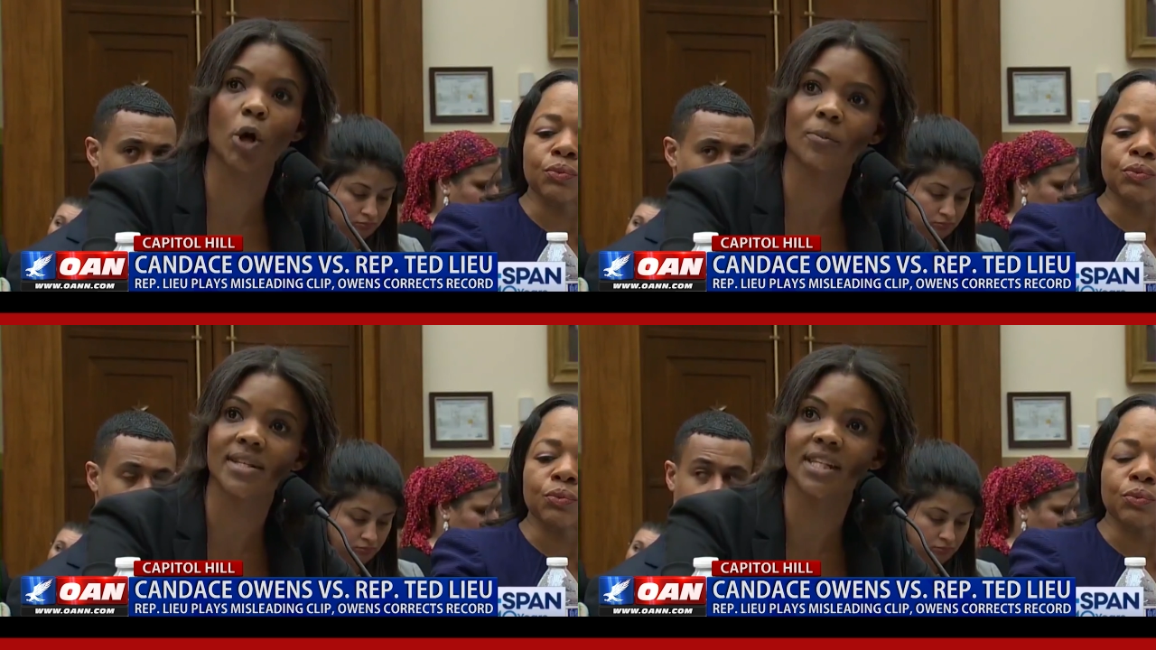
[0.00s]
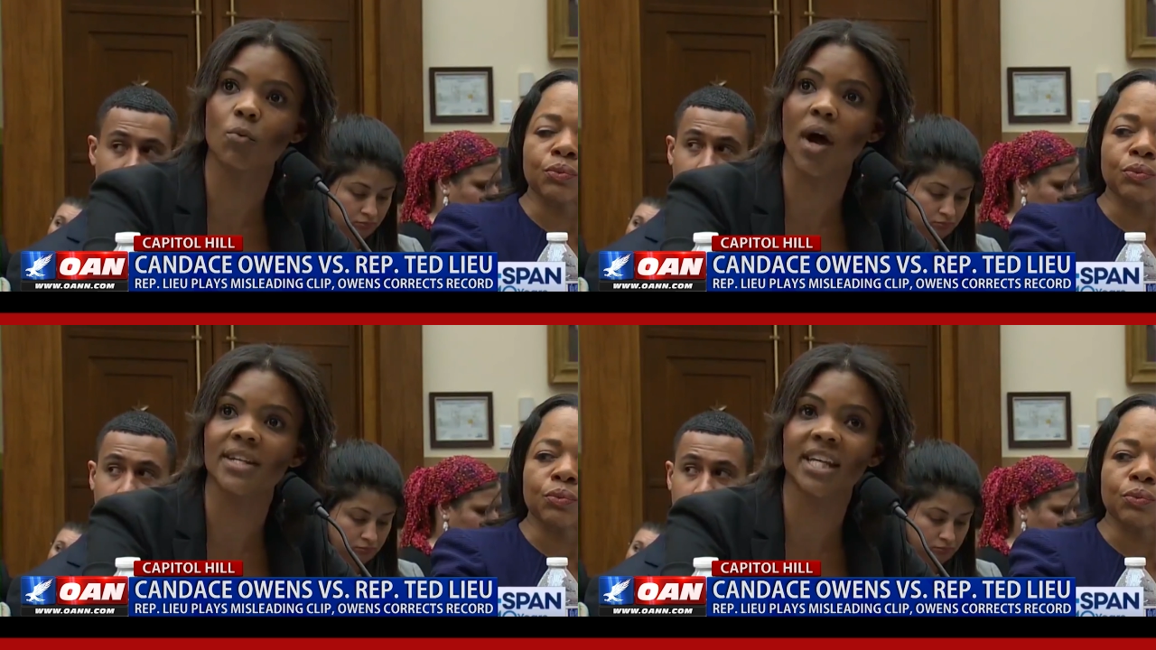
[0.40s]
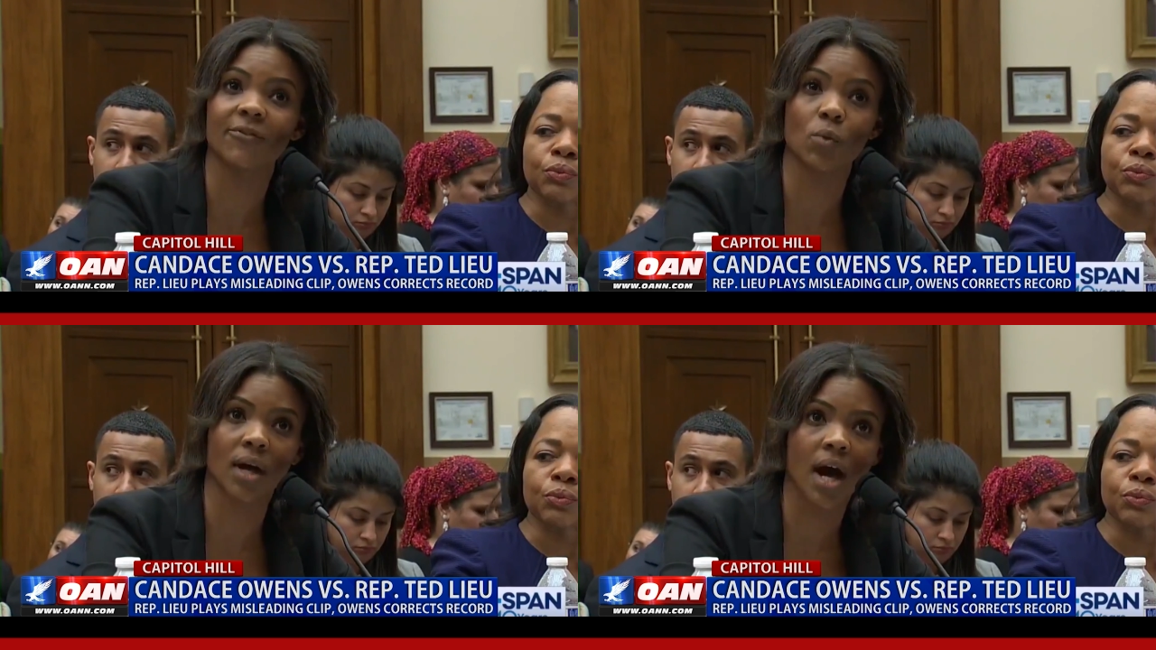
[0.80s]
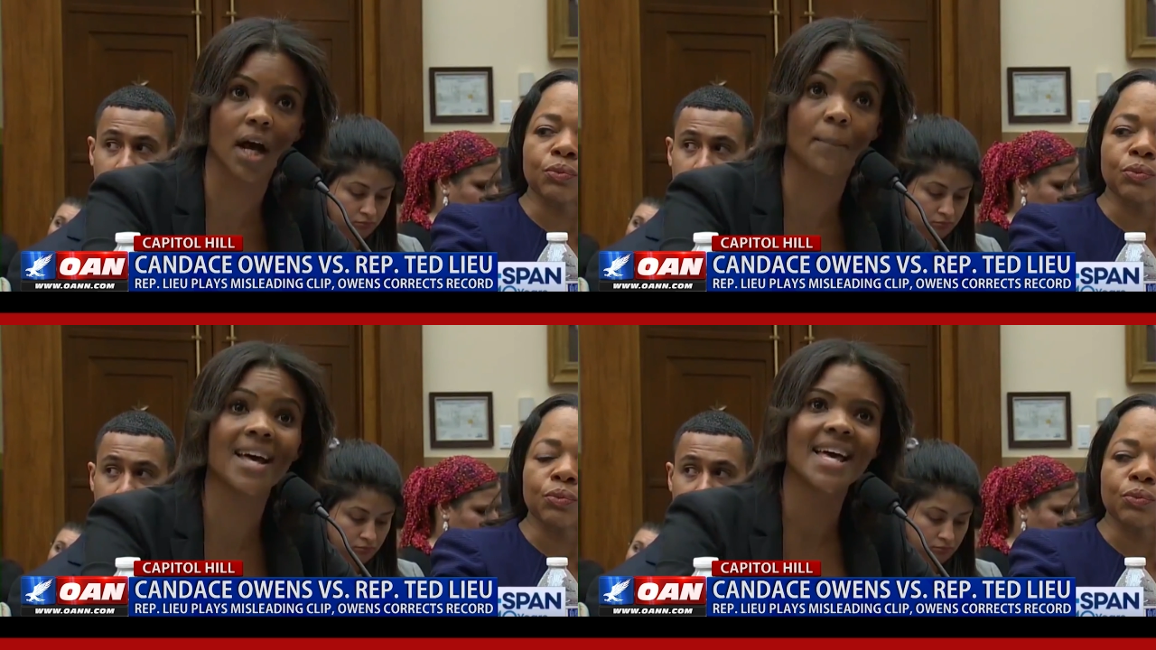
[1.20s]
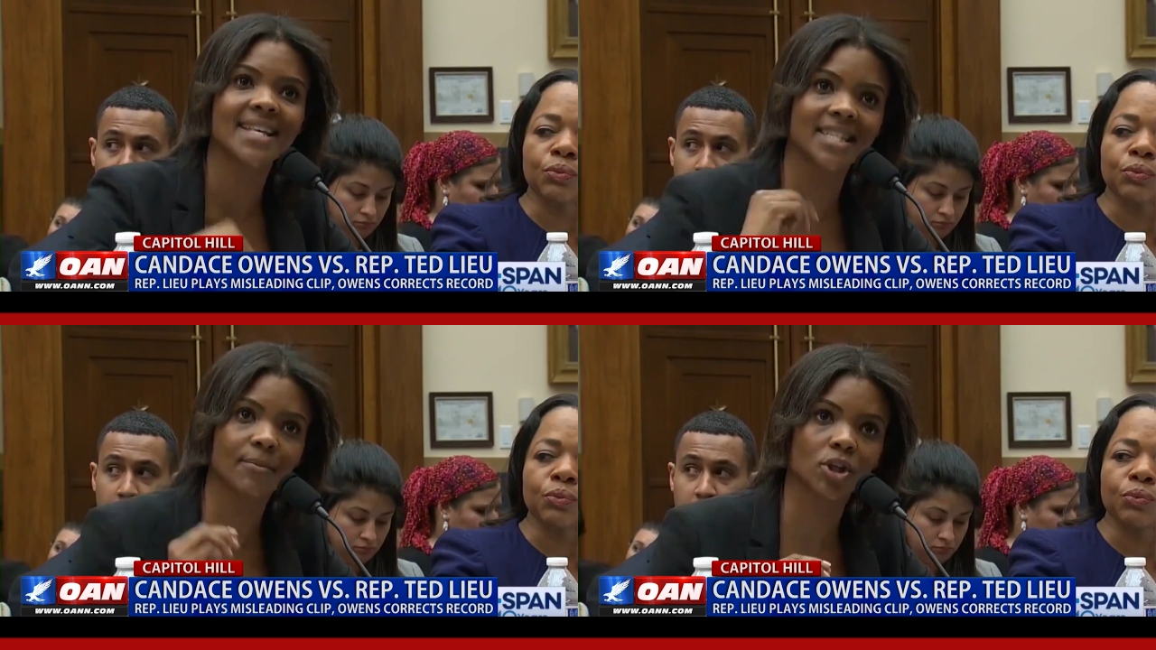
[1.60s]
Speaker 1: and he purposely wanted to give you a cut
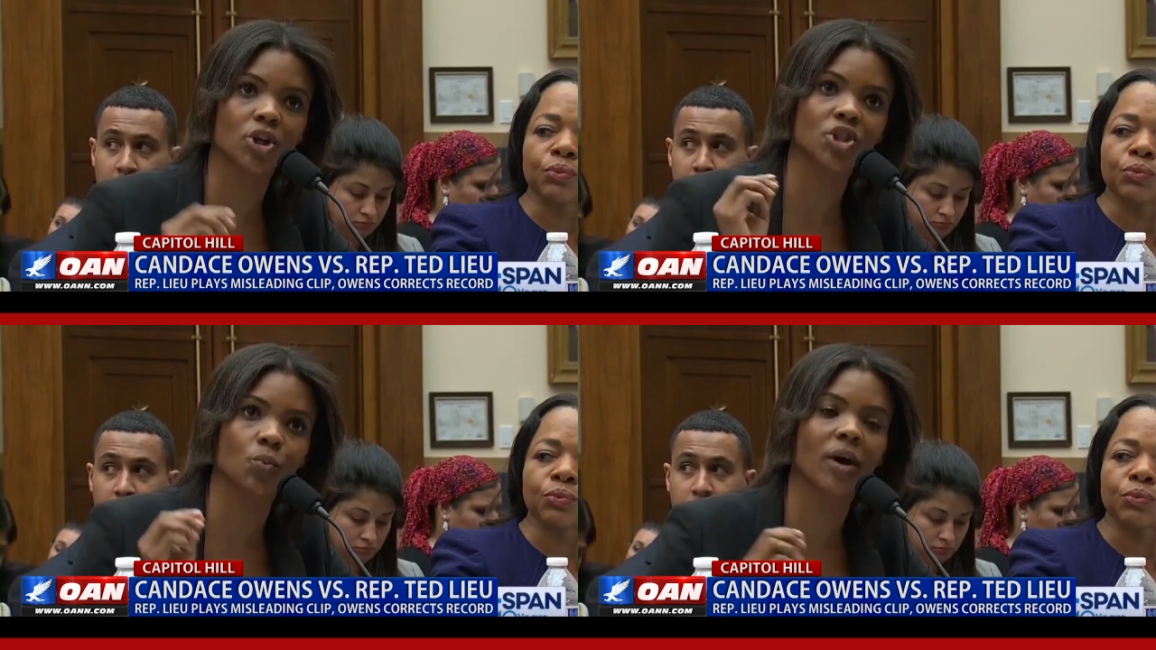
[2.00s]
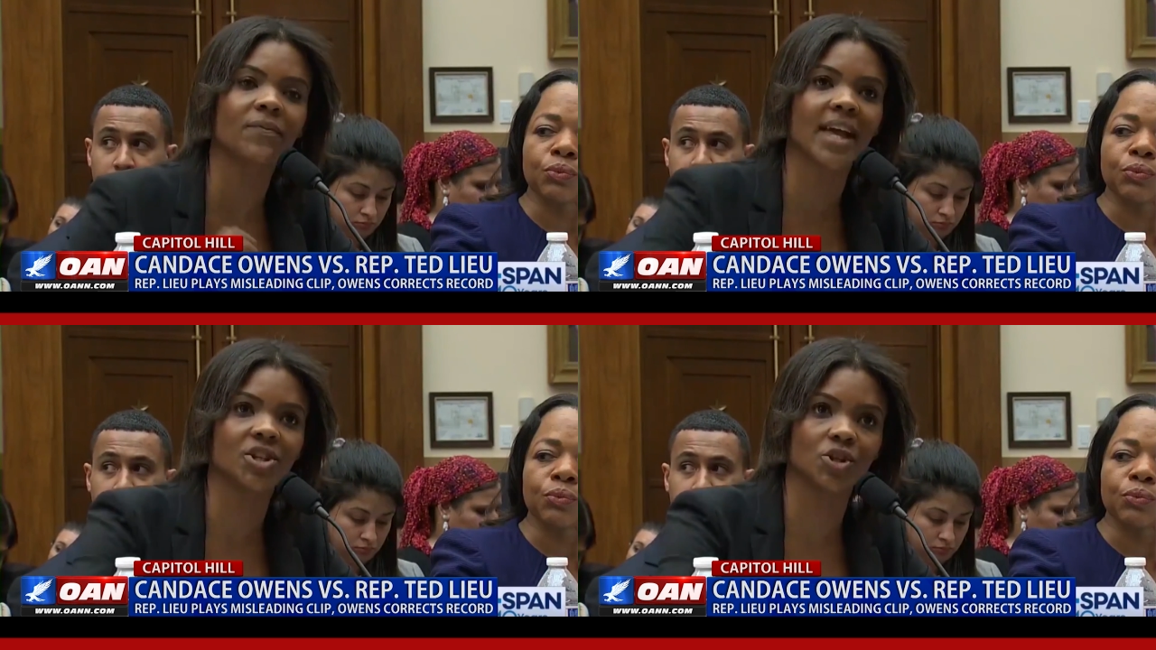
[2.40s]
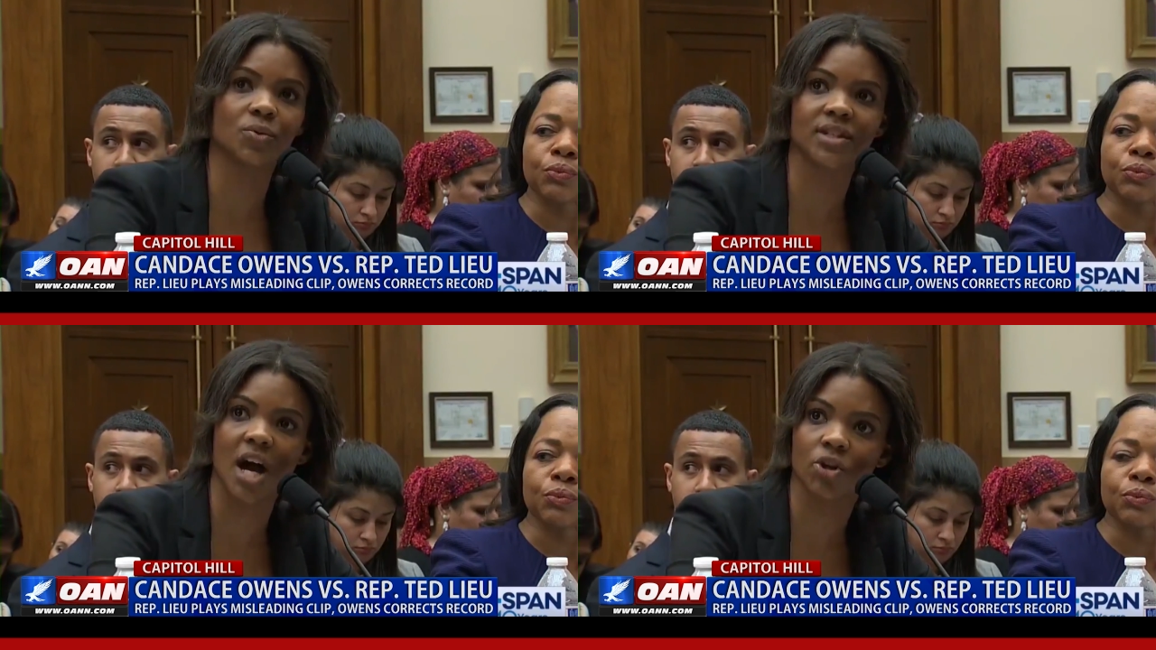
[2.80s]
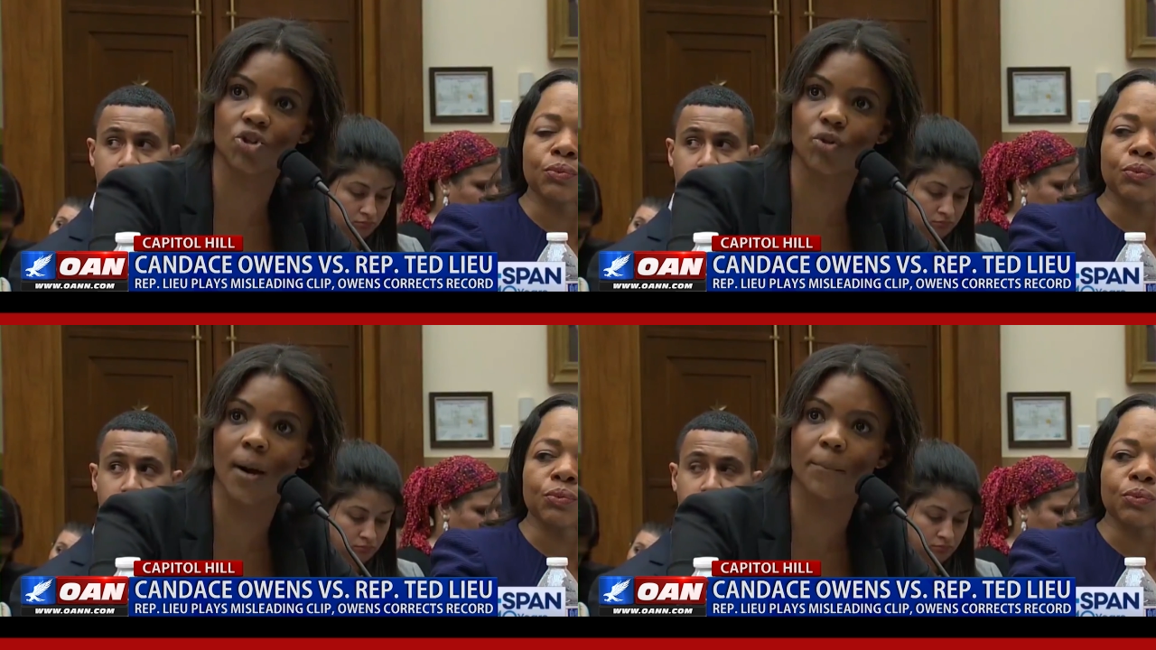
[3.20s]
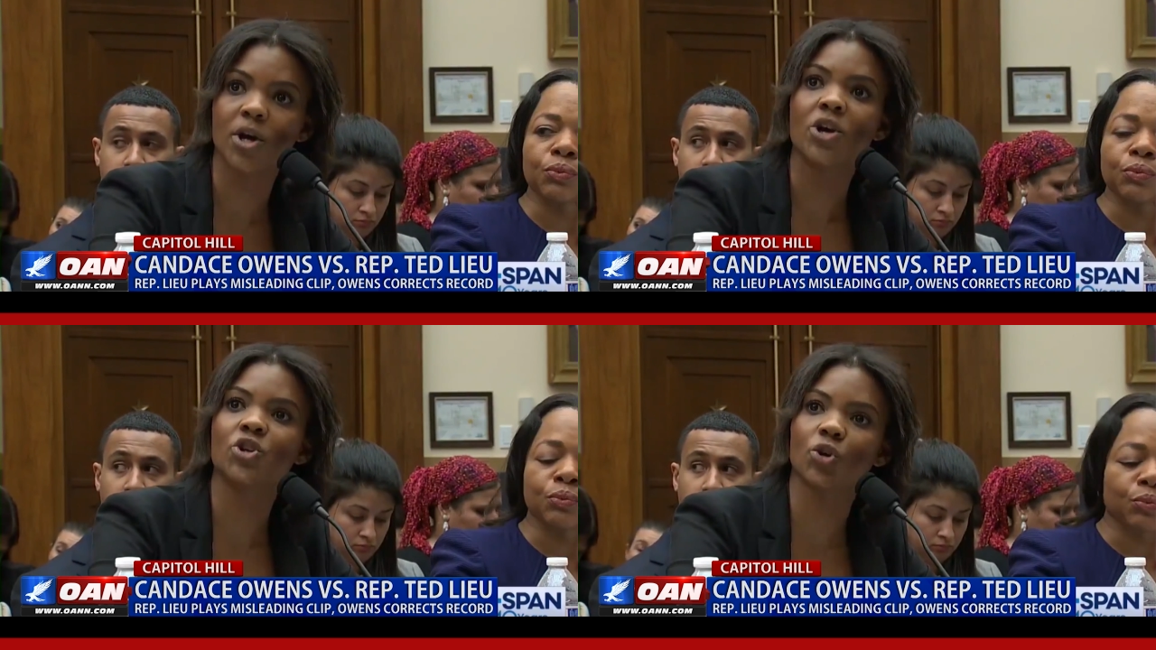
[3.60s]
up similar to what they do to Donald
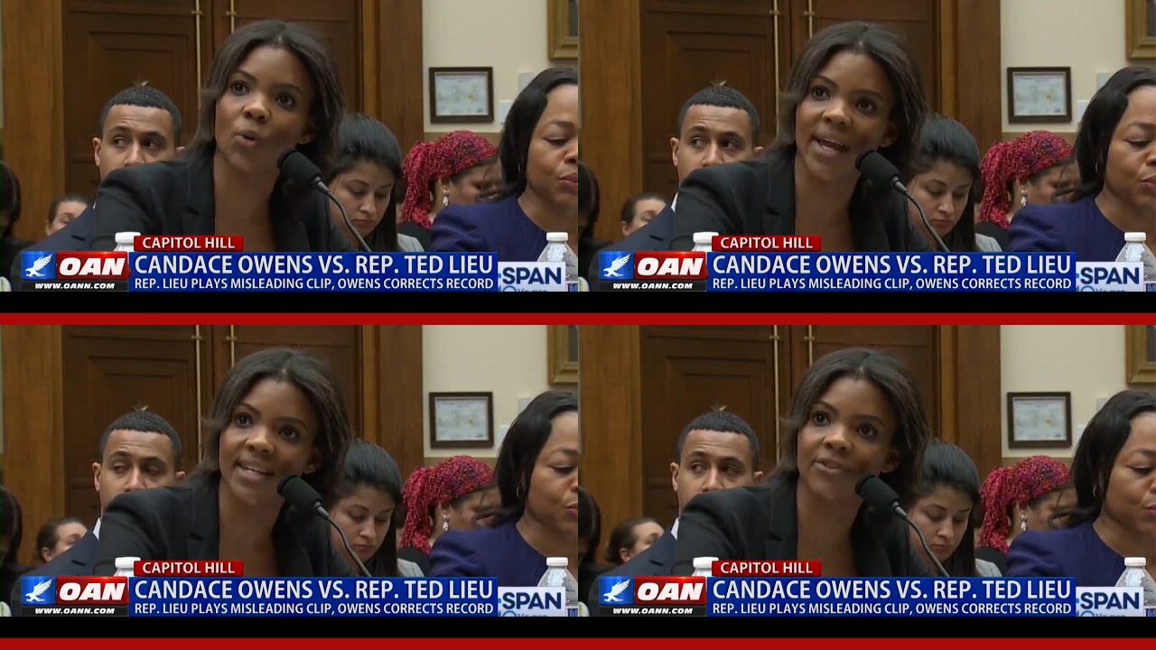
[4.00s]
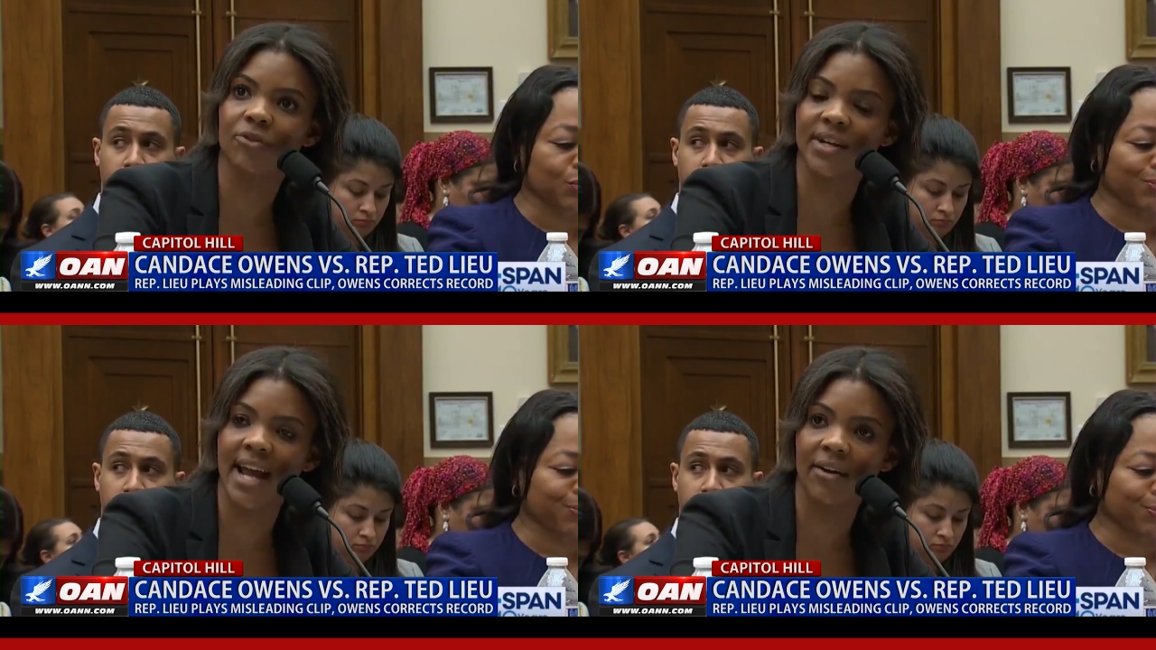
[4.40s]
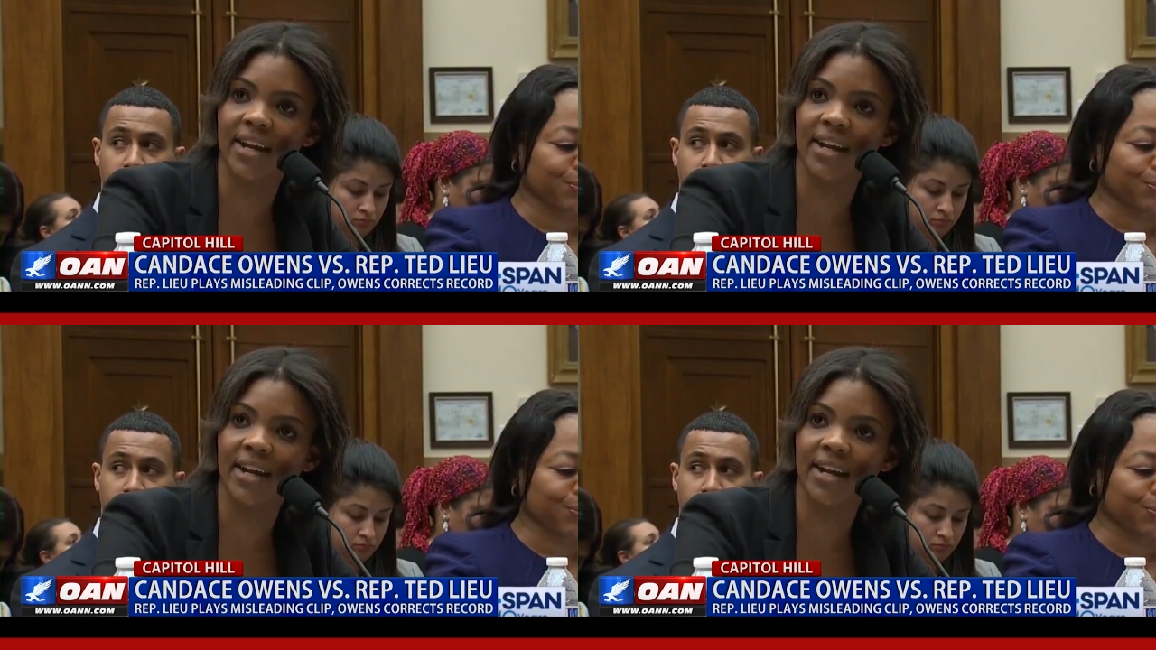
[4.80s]
Trump to create a different